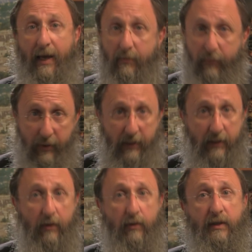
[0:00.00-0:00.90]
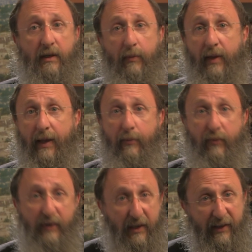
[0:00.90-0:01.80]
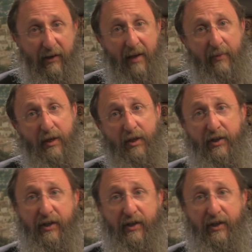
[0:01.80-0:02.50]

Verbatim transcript: and building the Holy Temple and bringing their libations